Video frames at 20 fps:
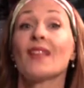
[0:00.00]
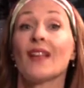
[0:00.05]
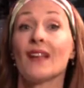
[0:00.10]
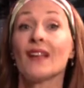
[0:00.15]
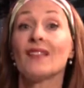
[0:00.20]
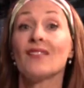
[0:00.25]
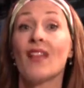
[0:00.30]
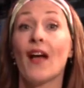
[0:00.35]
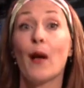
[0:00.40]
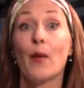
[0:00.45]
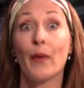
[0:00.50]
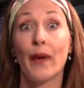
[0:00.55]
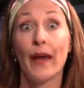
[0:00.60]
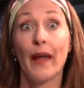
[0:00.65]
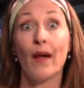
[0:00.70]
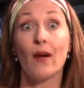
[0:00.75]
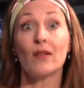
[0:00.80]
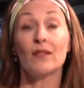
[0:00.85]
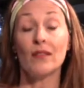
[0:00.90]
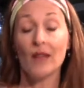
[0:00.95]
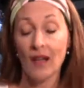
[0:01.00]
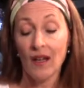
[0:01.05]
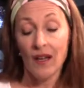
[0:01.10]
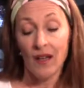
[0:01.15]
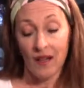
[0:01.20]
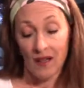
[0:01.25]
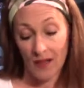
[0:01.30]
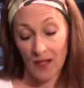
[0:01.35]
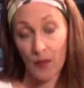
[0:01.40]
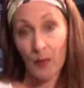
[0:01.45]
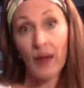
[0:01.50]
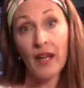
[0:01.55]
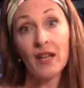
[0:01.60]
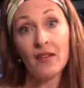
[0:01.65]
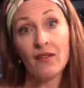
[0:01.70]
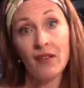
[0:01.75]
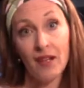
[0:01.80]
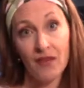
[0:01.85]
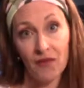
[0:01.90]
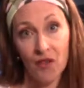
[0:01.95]
get that one out, and you might
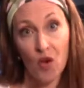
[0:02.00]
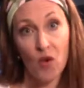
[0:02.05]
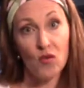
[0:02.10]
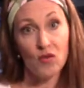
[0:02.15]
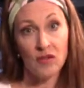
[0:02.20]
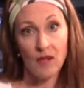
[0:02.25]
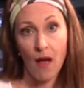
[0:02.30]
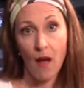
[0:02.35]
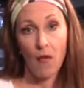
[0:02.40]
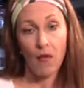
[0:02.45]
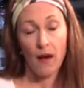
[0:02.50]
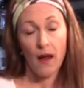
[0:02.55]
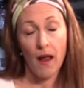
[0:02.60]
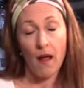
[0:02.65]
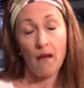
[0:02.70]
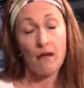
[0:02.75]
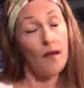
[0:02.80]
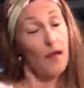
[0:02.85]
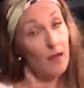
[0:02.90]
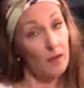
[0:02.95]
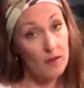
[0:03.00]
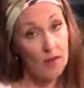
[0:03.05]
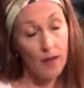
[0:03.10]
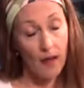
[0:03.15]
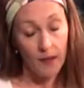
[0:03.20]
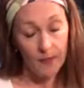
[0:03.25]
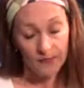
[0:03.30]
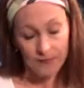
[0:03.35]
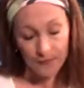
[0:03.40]
even have to hose that one out outside.